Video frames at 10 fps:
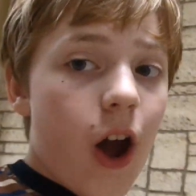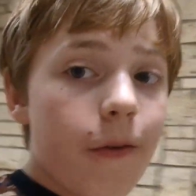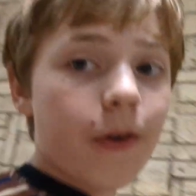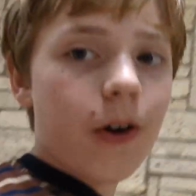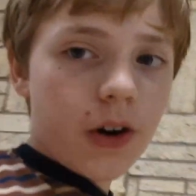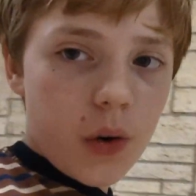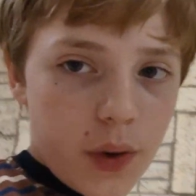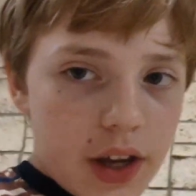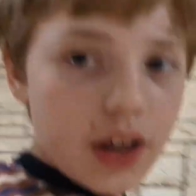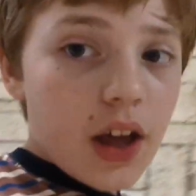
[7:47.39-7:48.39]
for a
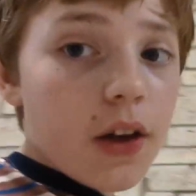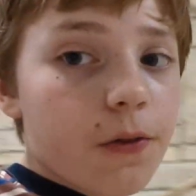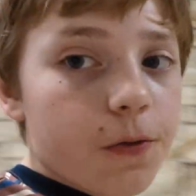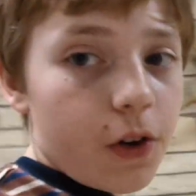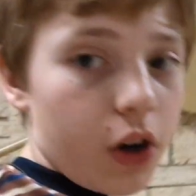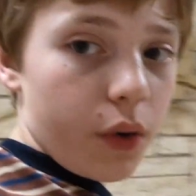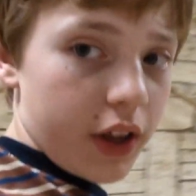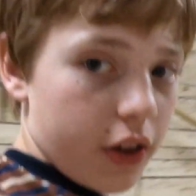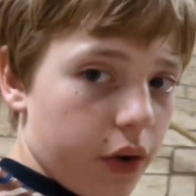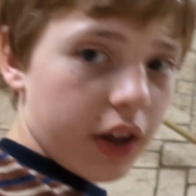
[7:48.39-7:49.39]
green for
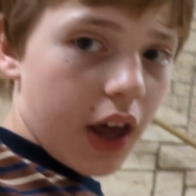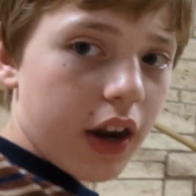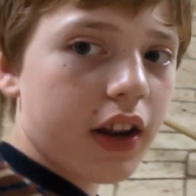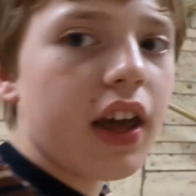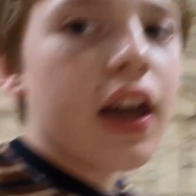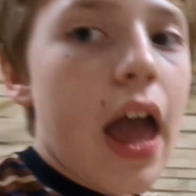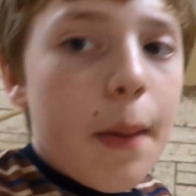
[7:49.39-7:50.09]
green screen editing,